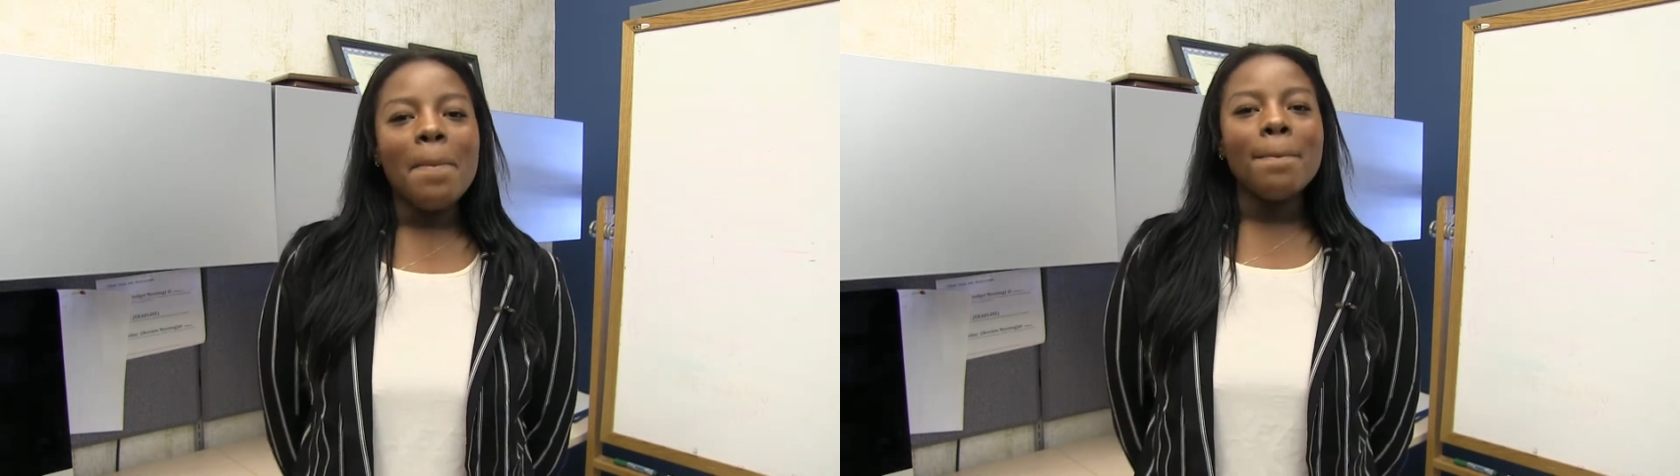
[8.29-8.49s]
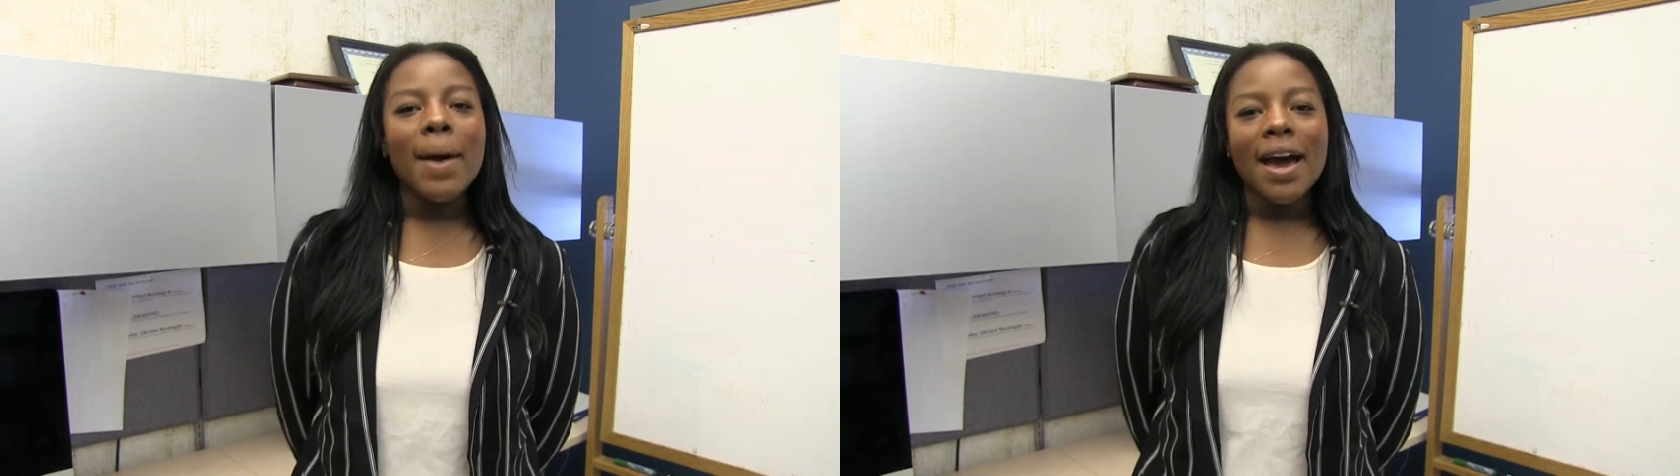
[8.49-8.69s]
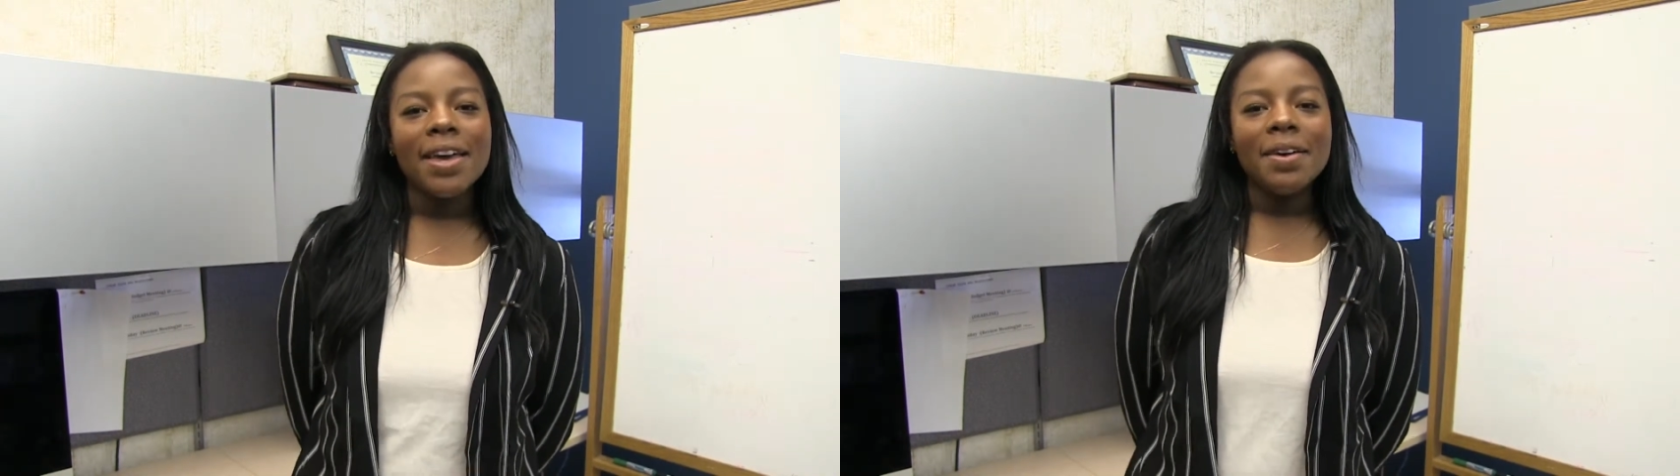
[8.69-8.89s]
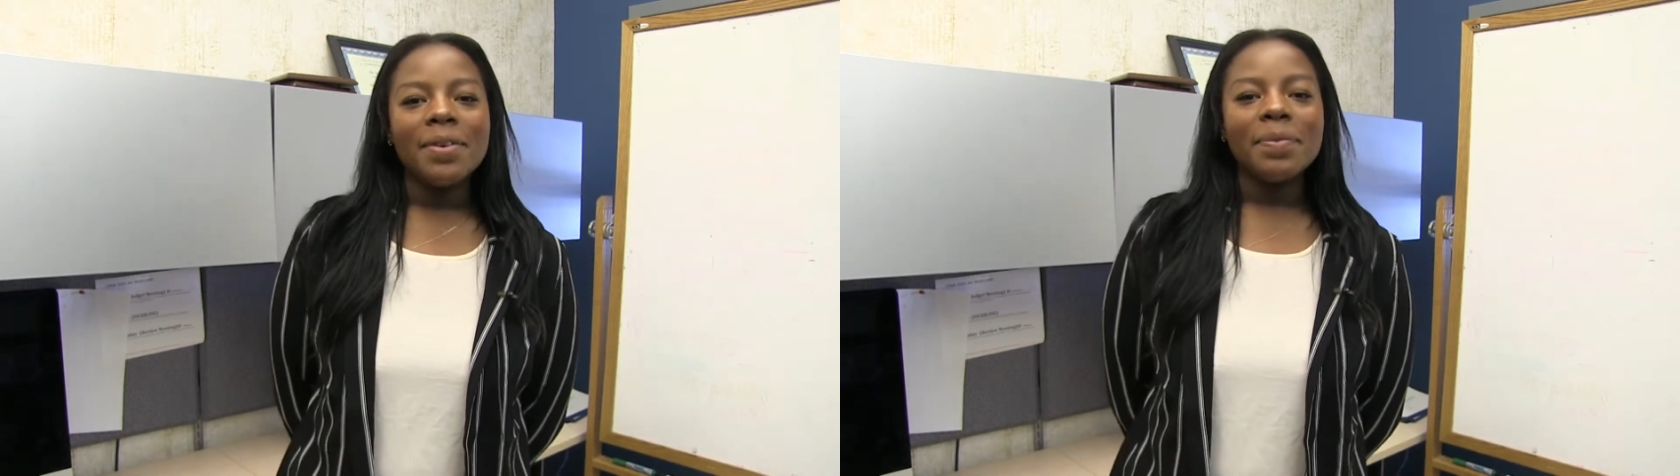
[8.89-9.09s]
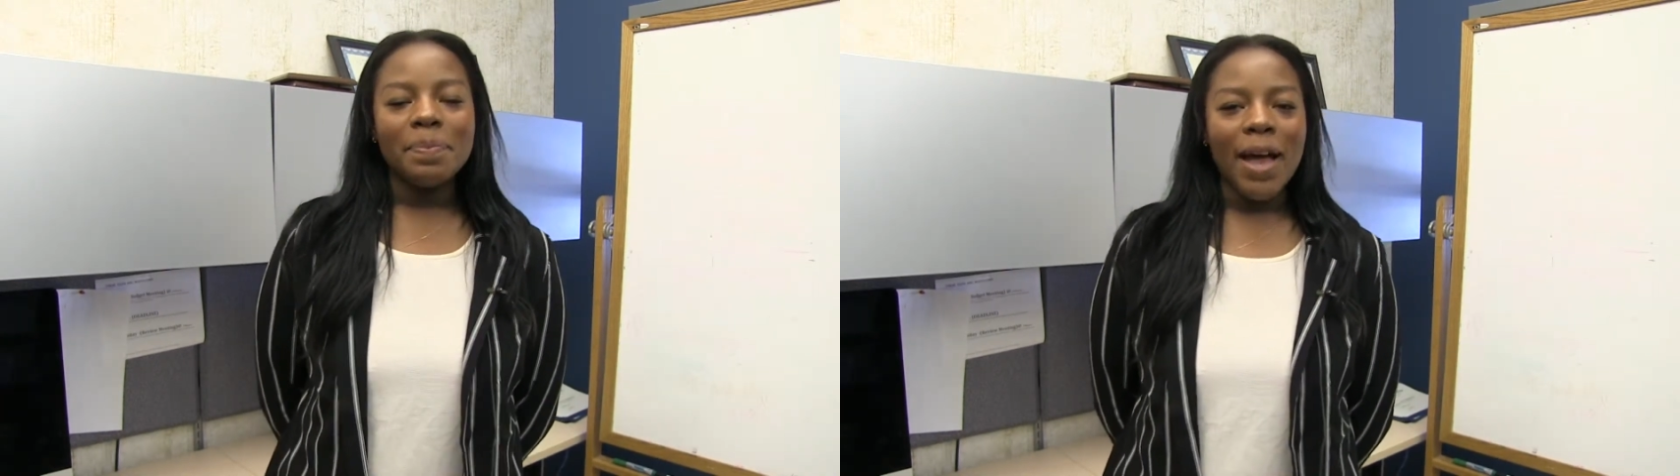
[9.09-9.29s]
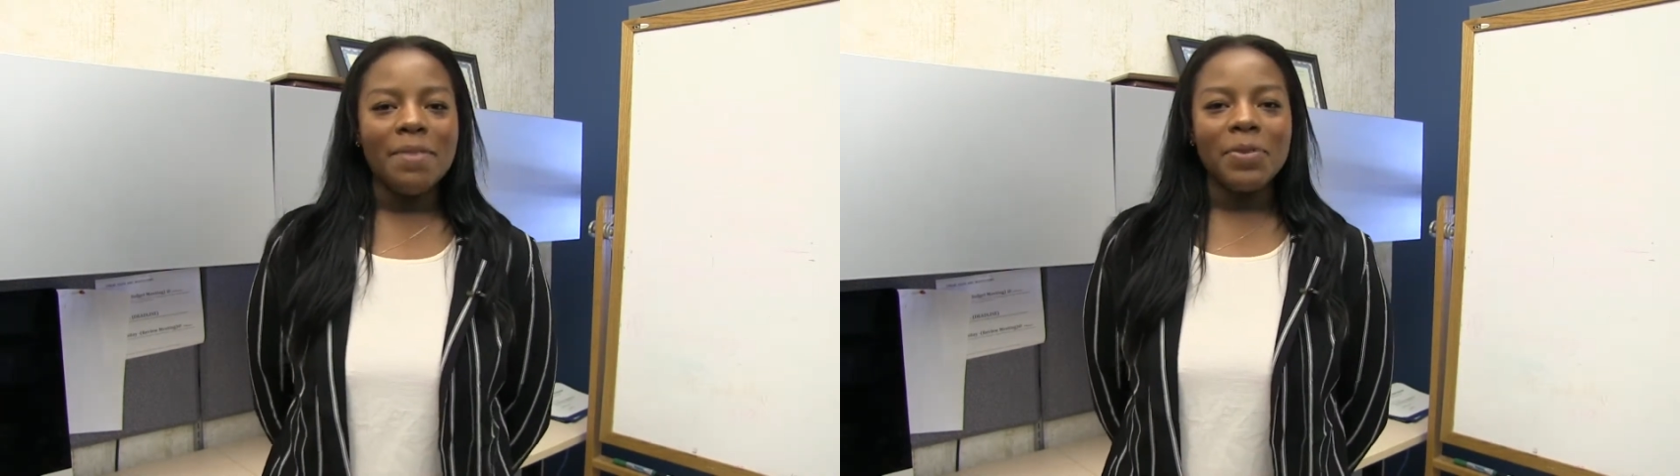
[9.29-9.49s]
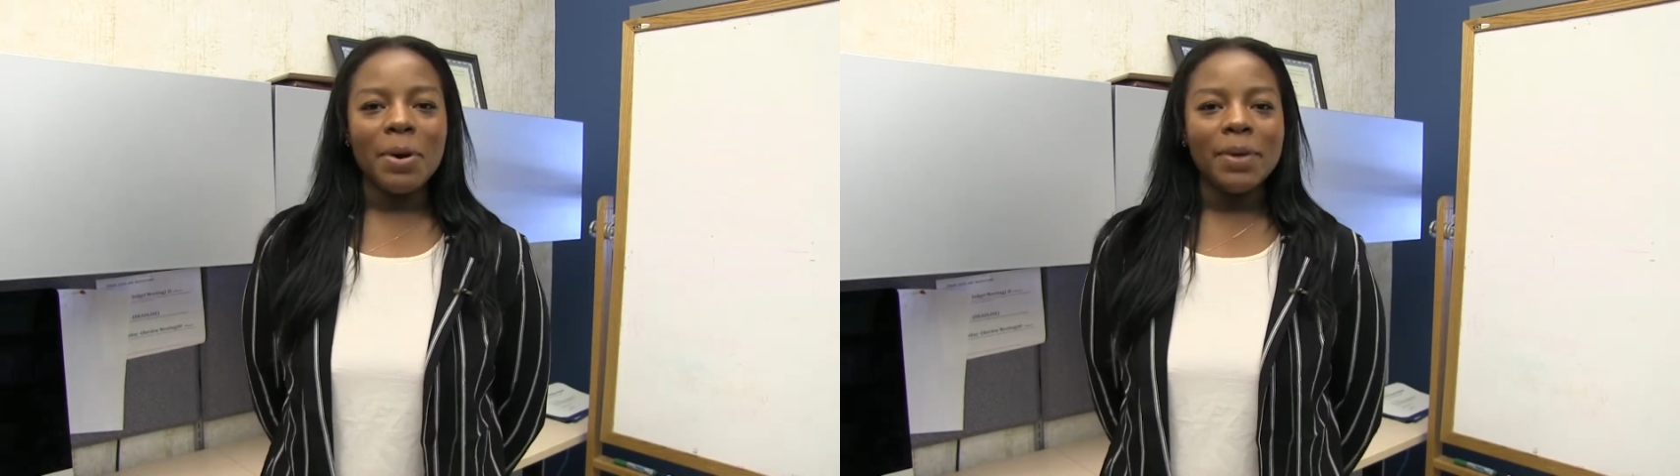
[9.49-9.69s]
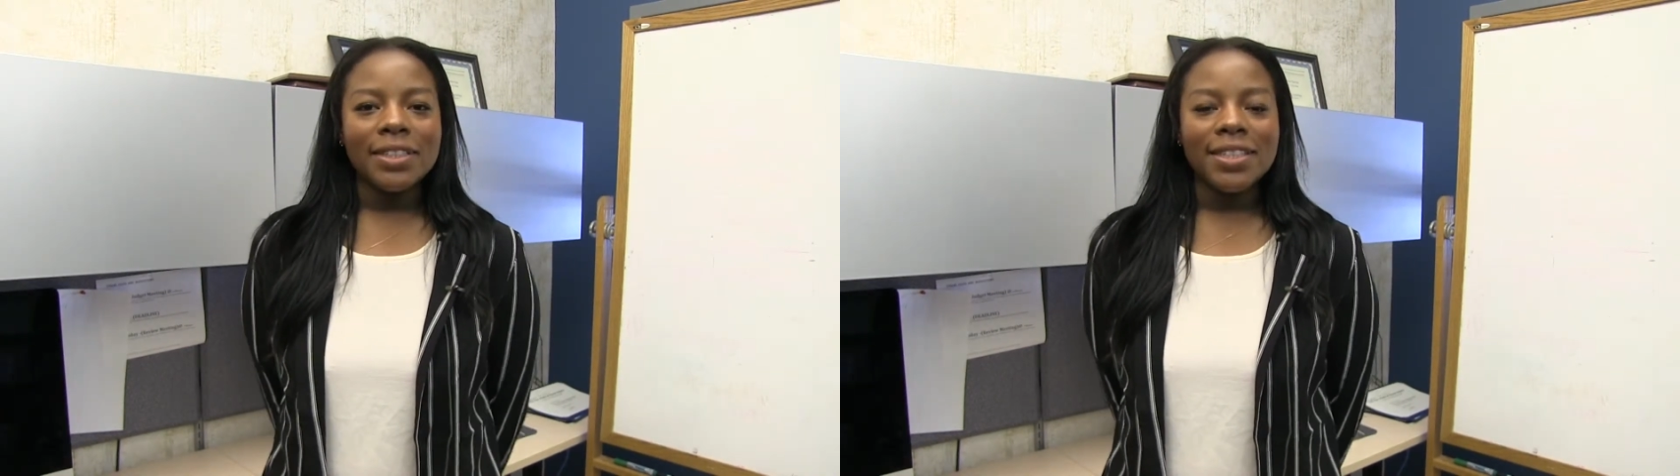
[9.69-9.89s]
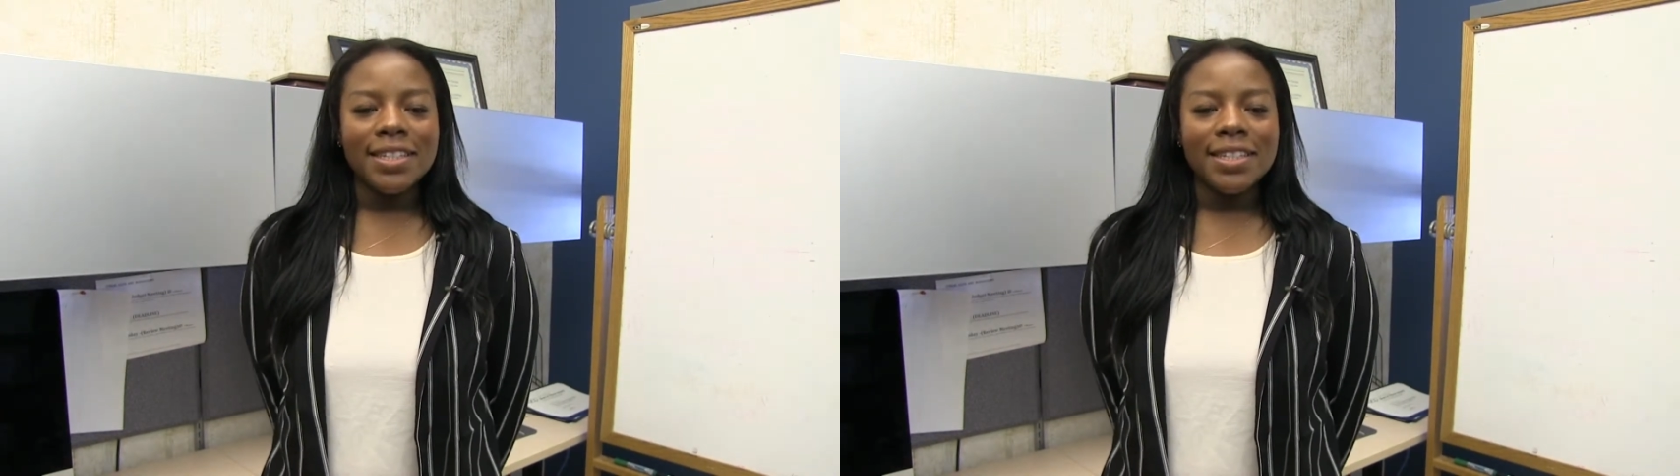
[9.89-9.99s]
My platform is